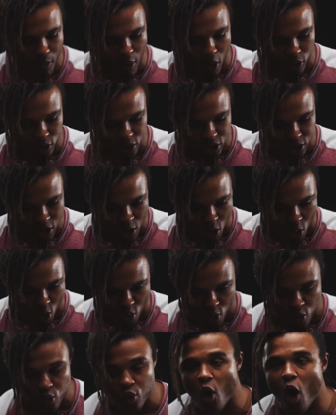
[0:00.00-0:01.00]
most
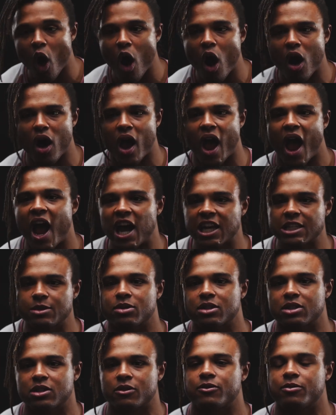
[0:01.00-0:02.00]
raw
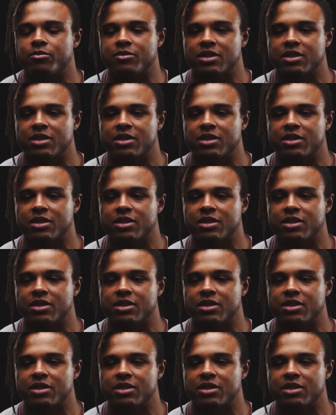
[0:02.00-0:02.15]
aspects of